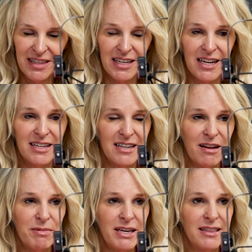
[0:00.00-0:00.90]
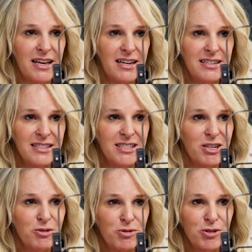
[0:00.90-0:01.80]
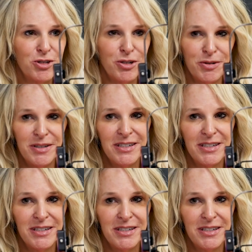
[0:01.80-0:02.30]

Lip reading: That is so true.